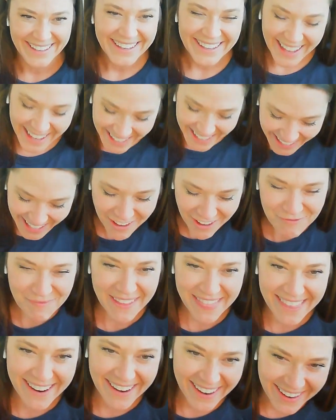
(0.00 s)
I have
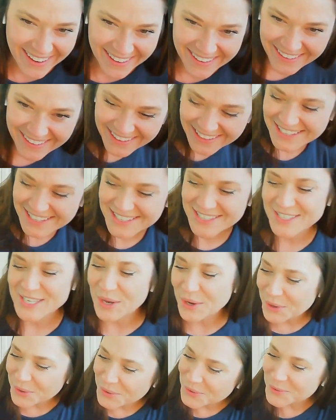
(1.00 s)
been there.
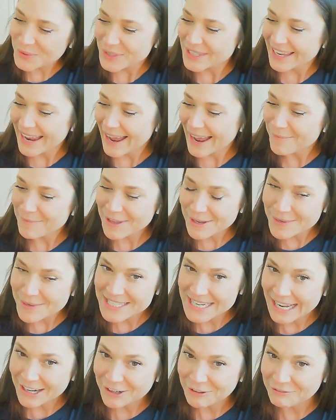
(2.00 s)
So yeah, maybe
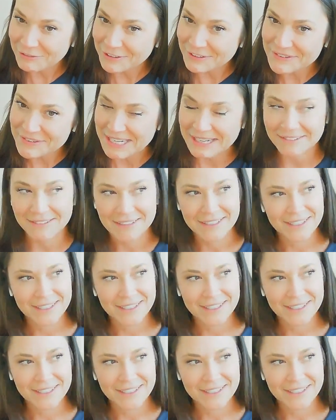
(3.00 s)
10 or 15.